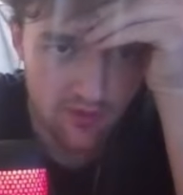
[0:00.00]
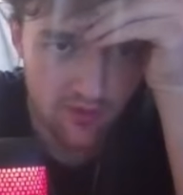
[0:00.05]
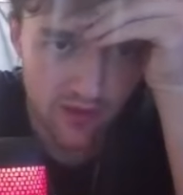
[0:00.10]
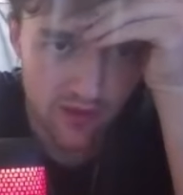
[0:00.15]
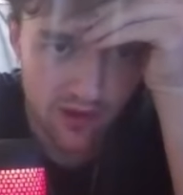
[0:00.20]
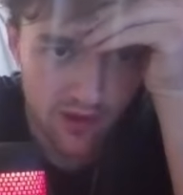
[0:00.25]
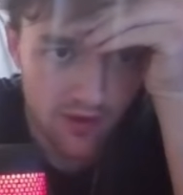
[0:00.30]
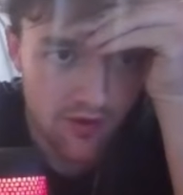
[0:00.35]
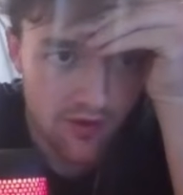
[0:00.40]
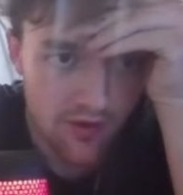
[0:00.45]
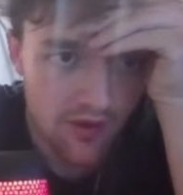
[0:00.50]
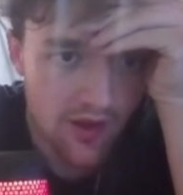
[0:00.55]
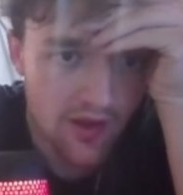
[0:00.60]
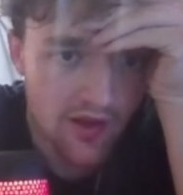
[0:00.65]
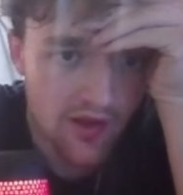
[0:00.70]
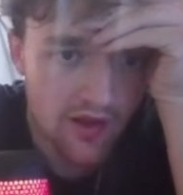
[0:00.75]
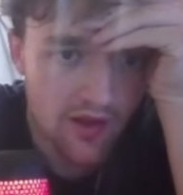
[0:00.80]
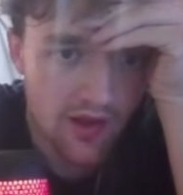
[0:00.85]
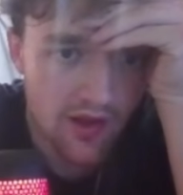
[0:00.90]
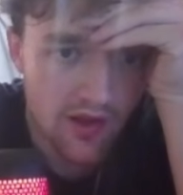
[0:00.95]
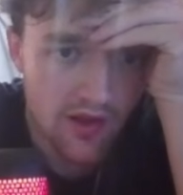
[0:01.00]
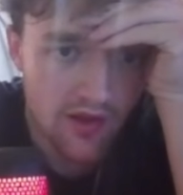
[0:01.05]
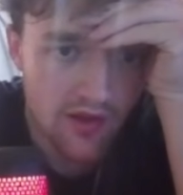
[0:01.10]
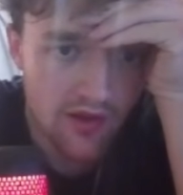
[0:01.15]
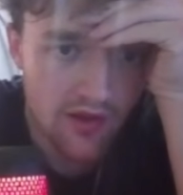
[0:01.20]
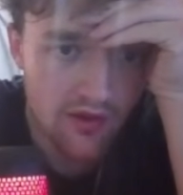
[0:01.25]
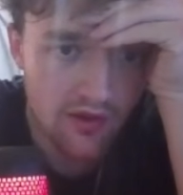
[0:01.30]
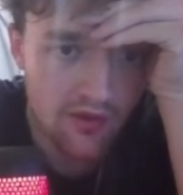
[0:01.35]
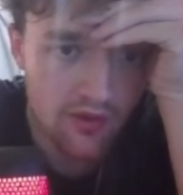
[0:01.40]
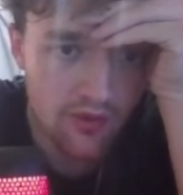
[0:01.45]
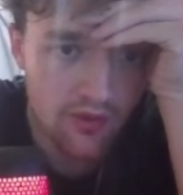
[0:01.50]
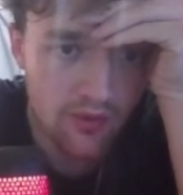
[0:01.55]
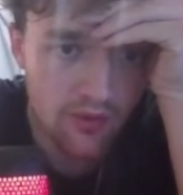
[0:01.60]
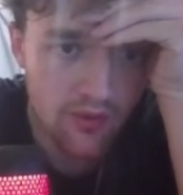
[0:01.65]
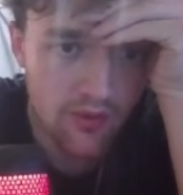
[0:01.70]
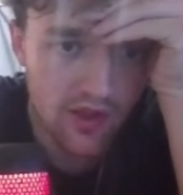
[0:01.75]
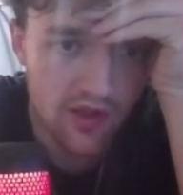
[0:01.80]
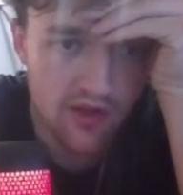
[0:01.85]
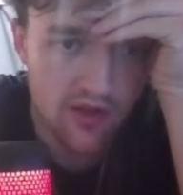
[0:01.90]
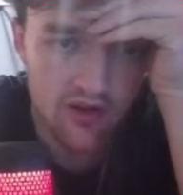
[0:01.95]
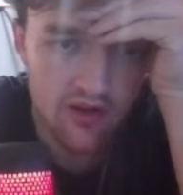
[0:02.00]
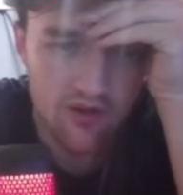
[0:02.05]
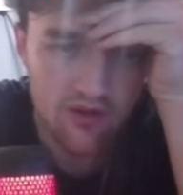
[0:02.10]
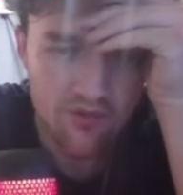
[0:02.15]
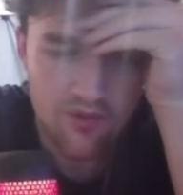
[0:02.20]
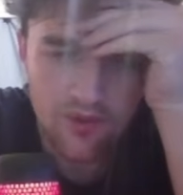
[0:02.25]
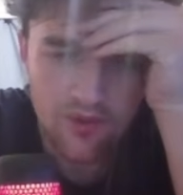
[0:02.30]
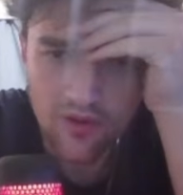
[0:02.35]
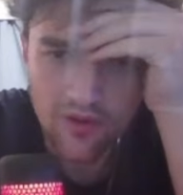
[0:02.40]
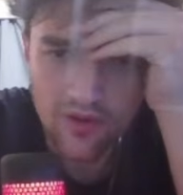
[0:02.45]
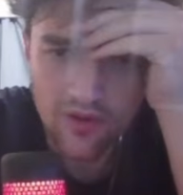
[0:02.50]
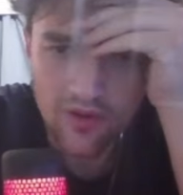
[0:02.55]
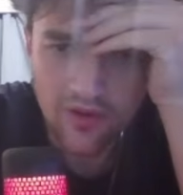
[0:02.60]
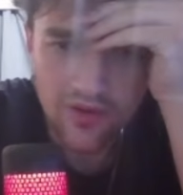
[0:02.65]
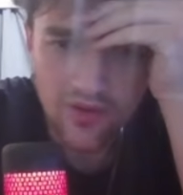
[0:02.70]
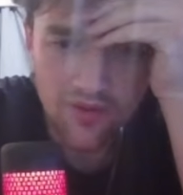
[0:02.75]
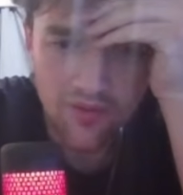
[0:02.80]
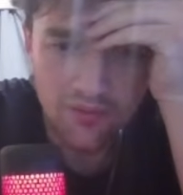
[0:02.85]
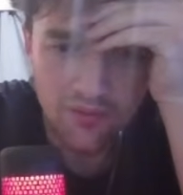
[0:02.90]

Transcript: and then knight d2, knight e4.